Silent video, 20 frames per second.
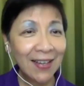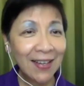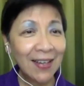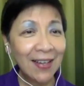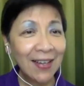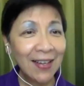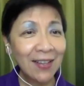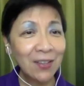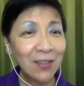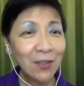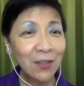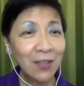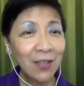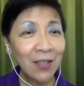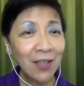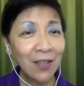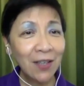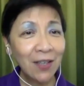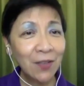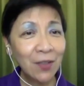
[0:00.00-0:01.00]
I do not
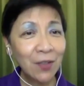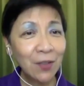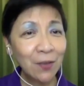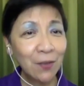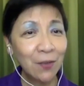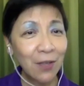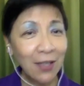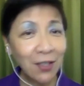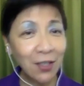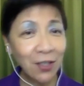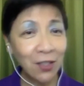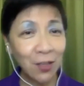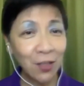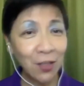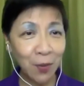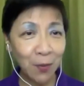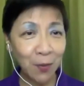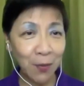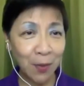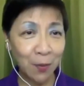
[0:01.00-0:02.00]
have a good relationship
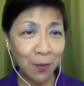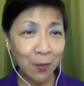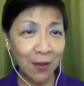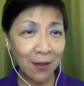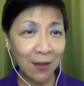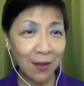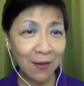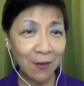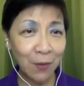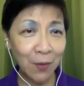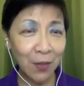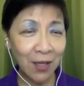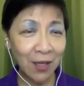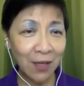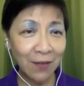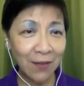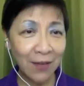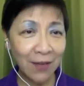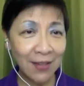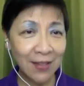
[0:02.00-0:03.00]
with my brother. When I
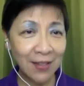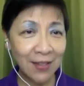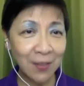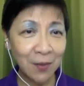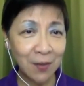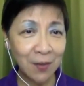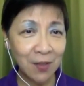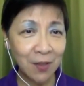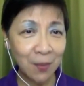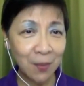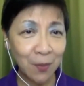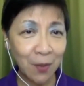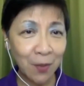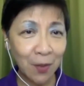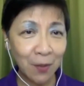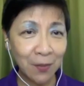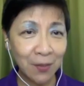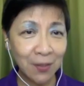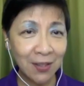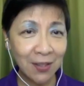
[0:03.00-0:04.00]
advise him of some
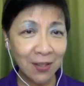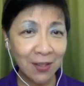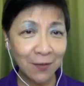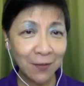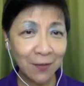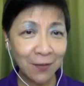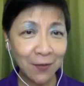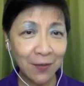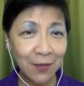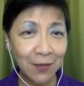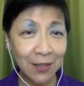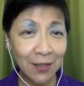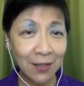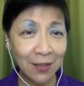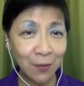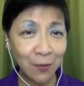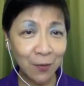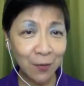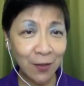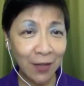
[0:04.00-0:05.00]
problems, he
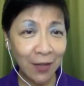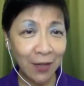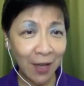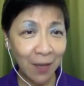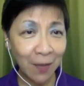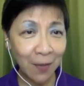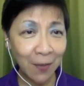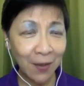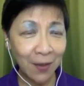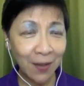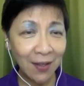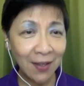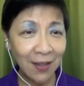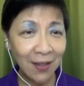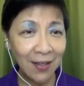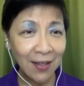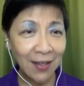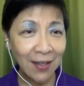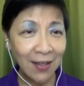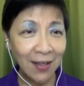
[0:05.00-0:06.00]
doesn't feel happy
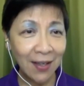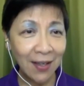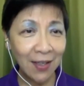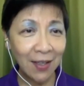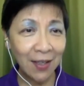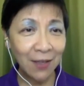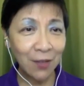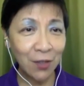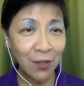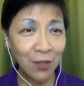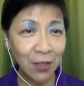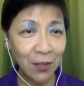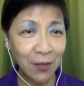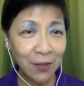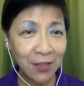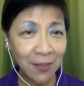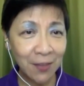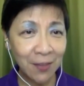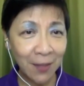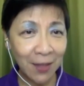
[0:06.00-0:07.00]
and even
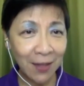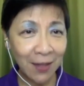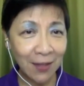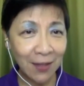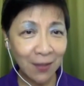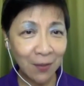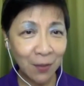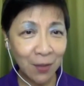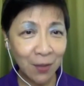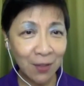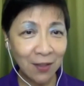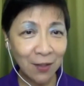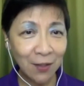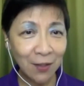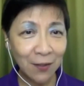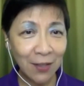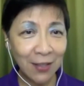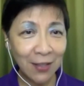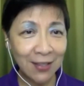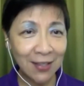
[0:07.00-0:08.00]
shouts at me. I wonder
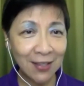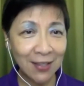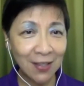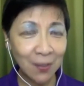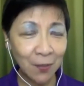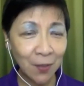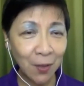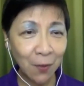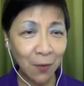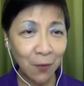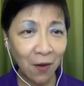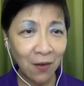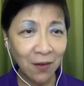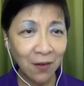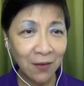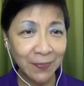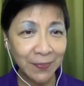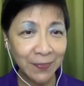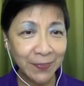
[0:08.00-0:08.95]
if I did something wrong.